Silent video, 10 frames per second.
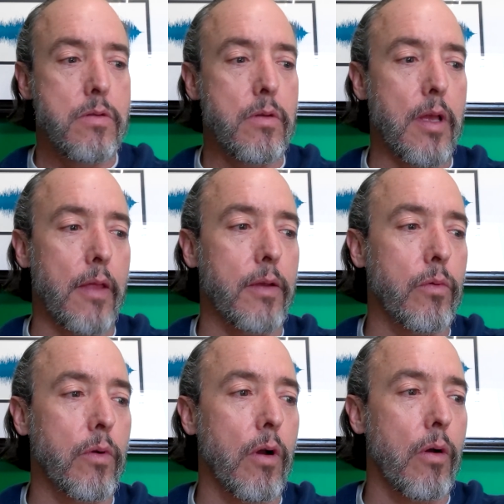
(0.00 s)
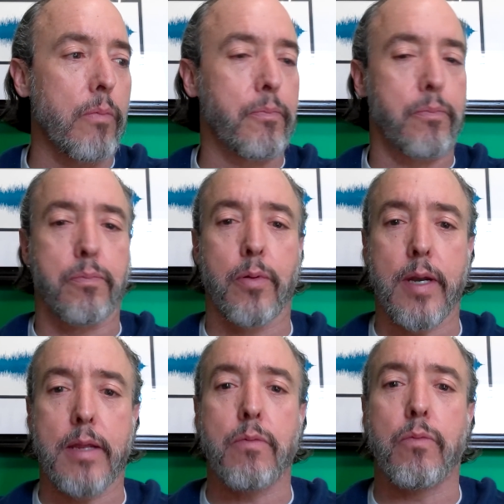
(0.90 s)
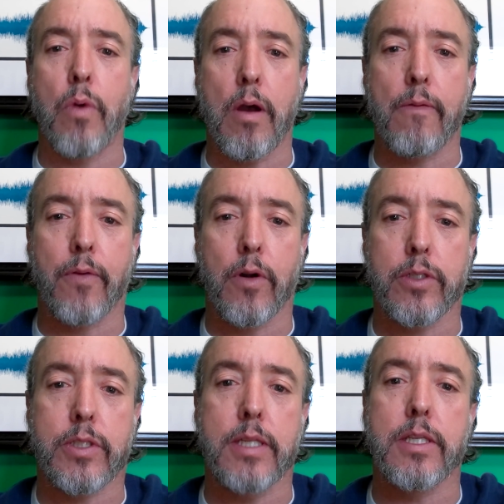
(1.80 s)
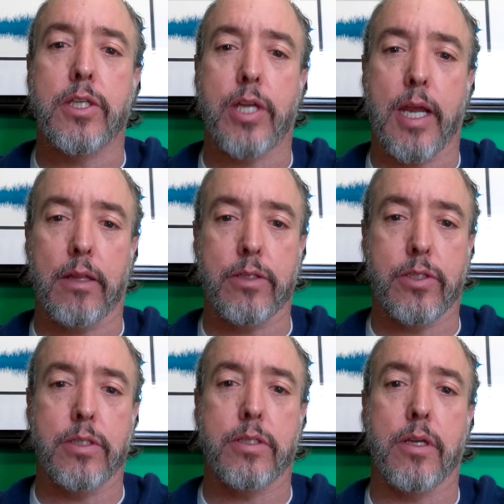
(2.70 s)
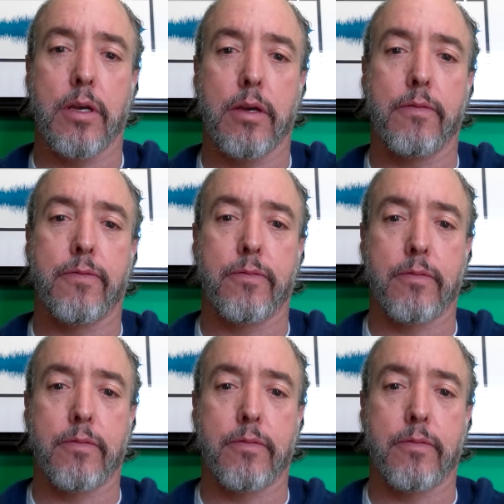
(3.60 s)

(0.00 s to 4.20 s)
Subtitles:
I think we're all pretty well versed in the challenges of